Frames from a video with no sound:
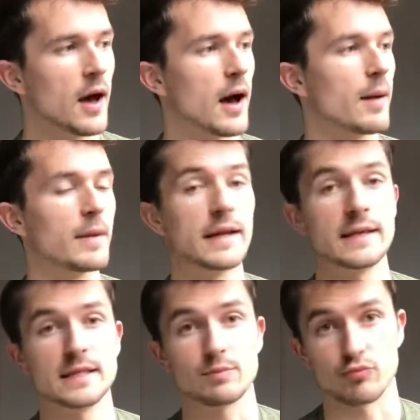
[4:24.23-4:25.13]
It
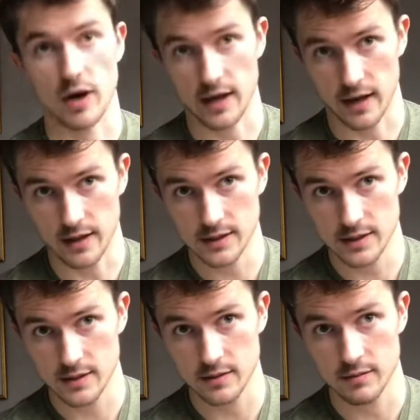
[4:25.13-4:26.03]
needs bright
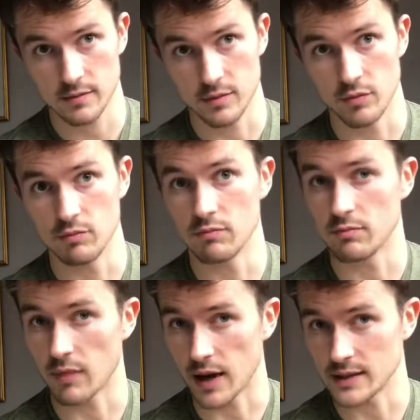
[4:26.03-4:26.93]
light,
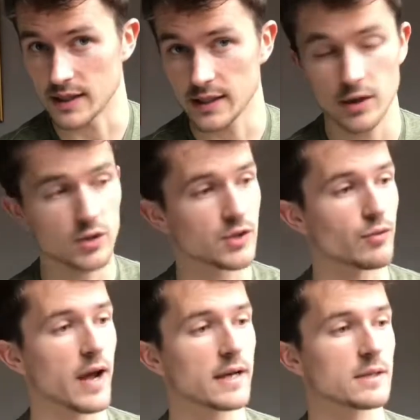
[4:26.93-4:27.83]
ideally not
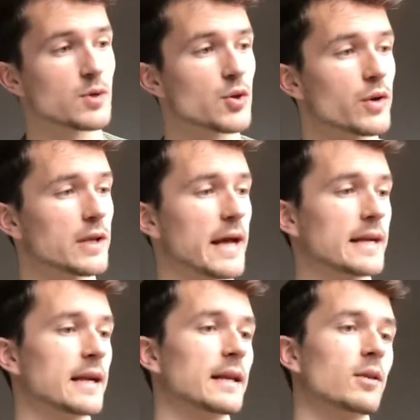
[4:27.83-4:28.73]
direct. I'm sure it could
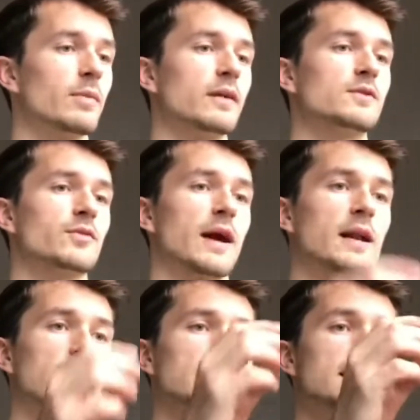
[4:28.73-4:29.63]
handle a little bit of direct
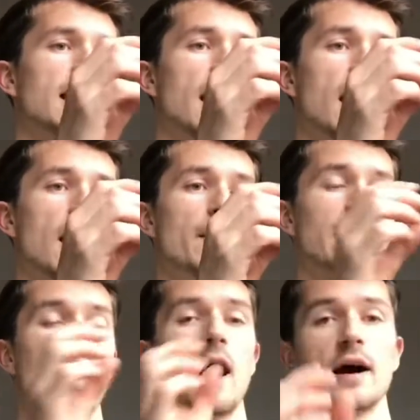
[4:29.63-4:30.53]
light,
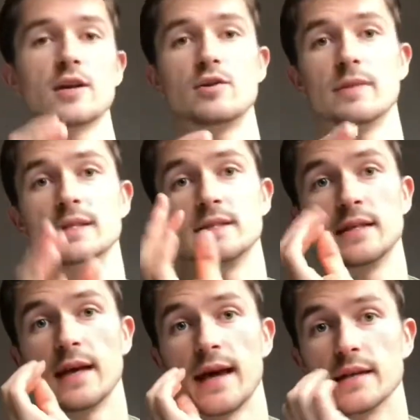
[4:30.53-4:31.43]
and high
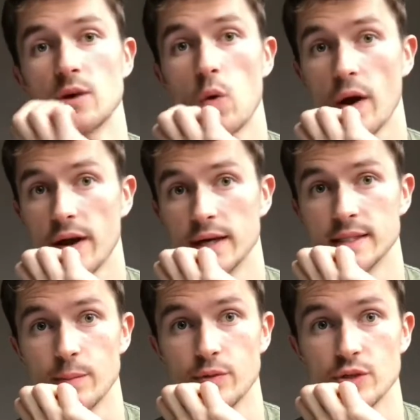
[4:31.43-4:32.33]
humidity and quite high
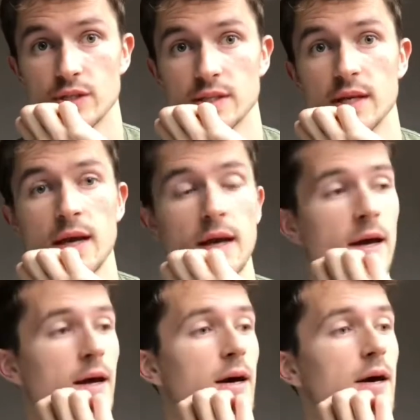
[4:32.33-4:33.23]
temperatures.
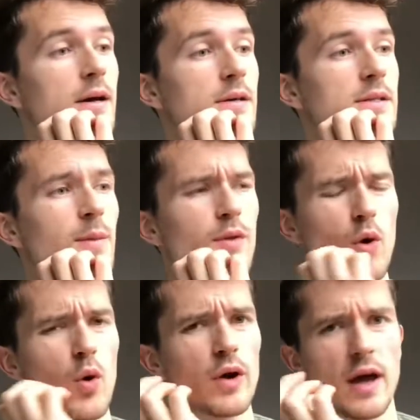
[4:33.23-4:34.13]
Some of
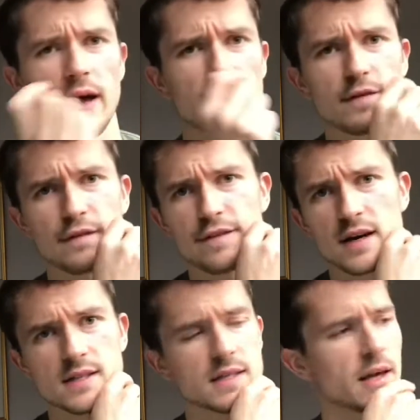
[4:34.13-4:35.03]
the Hoya are even
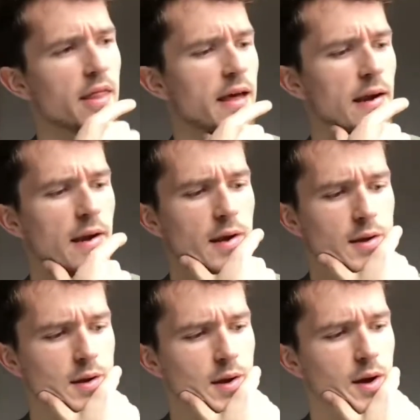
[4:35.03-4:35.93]
fussier than
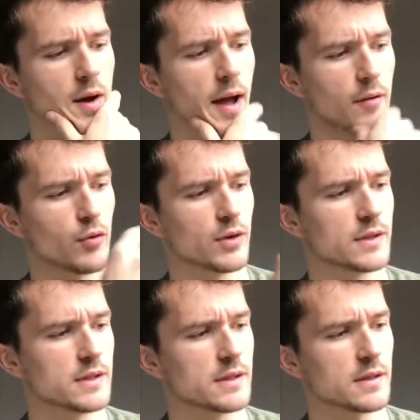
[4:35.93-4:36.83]

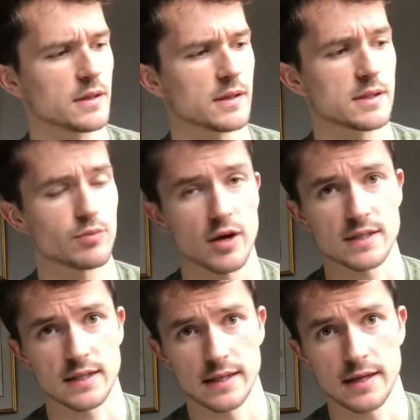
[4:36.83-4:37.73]
aroids,
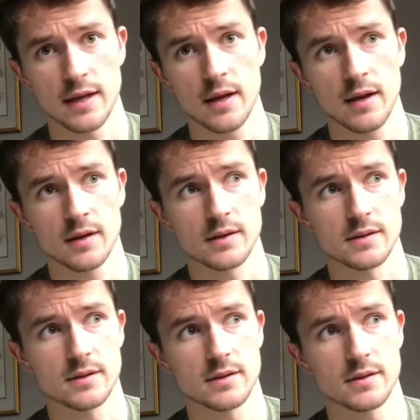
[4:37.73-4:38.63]
surprisingly,
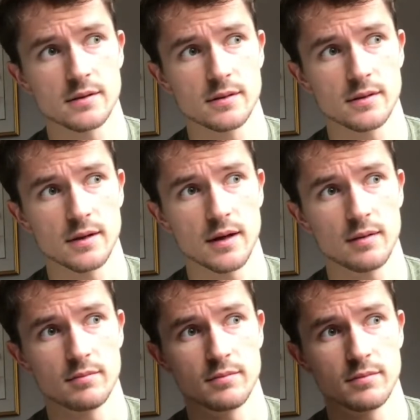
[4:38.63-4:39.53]
because,
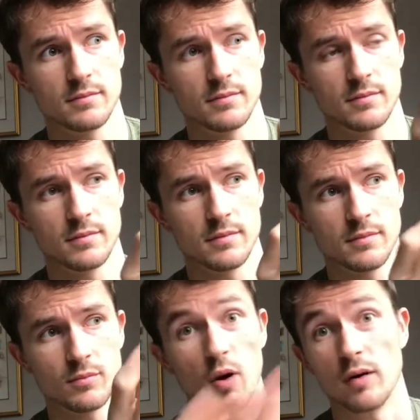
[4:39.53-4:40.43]

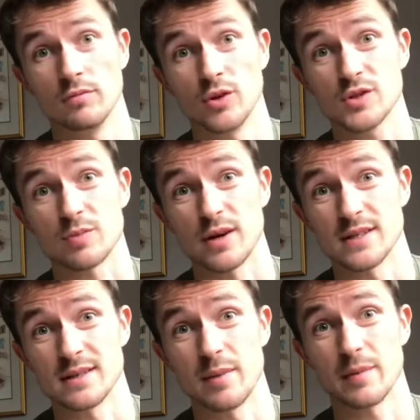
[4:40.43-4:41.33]
well, not
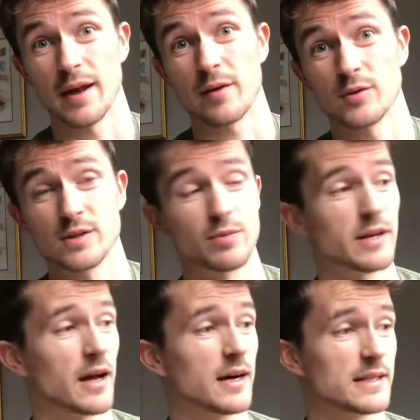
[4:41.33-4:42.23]
surprisingly, maybe aroids are
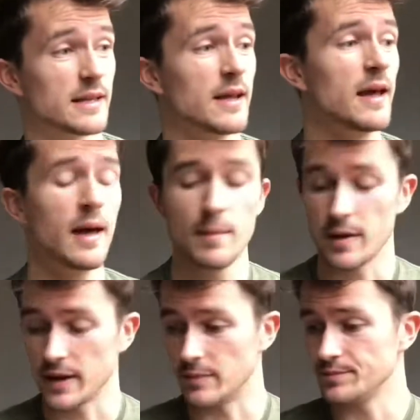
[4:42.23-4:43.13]
pretty hardy,
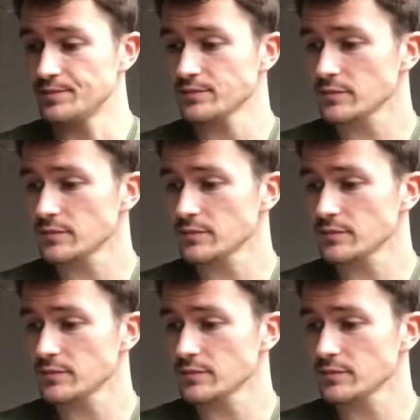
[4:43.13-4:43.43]
but